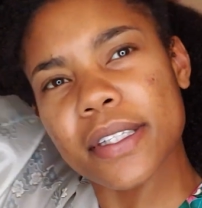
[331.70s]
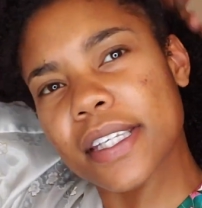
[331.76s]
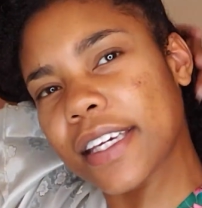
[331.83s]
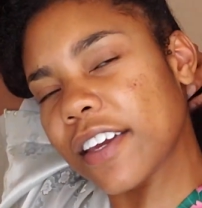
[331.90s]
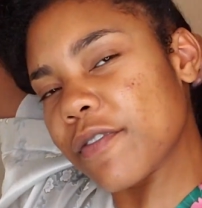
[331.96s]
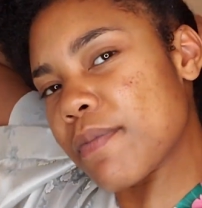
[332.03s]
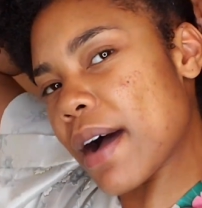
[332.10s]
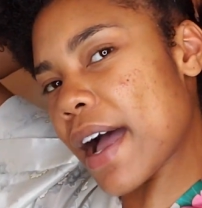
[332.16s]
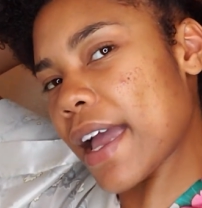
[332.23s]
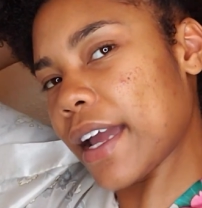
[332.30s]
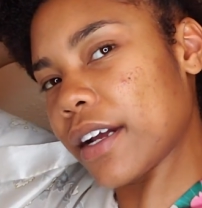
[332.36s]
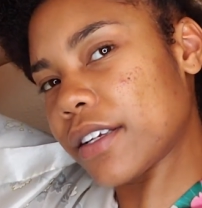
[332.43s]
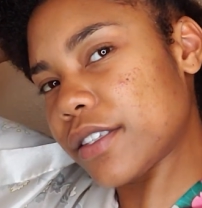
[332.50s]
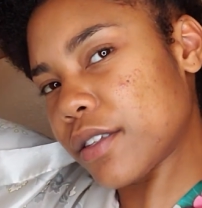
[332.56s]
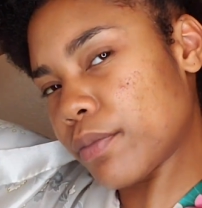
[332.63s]
to give my
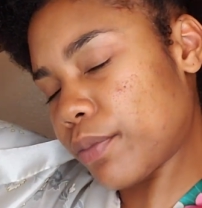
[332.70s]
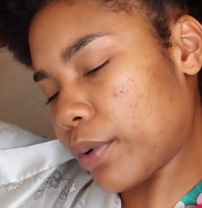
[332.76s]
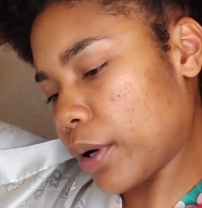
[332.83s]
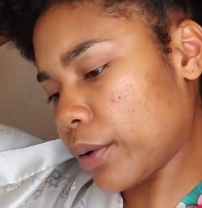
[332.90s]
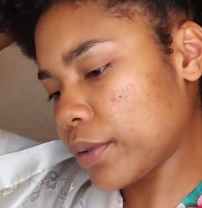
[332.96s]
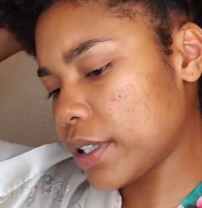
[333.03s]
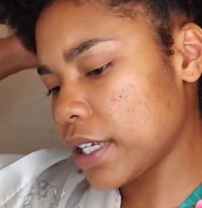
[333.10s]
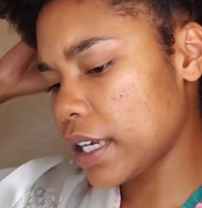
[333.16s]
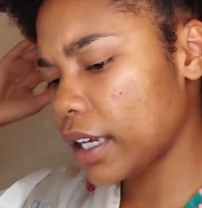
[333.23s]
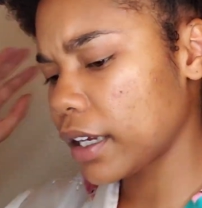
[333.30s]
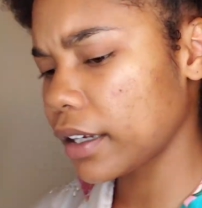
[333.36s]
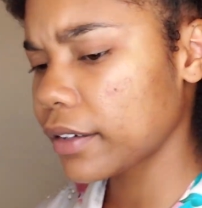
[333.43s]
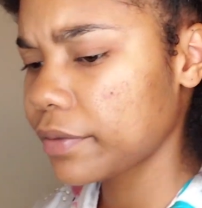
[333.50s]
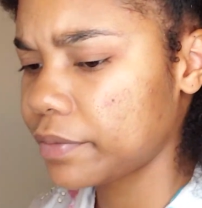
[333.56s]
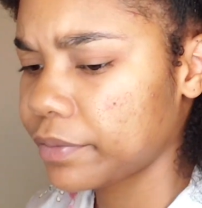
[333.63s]
hair some
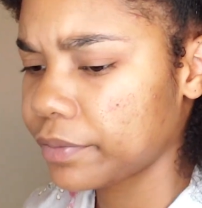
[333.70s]
protein,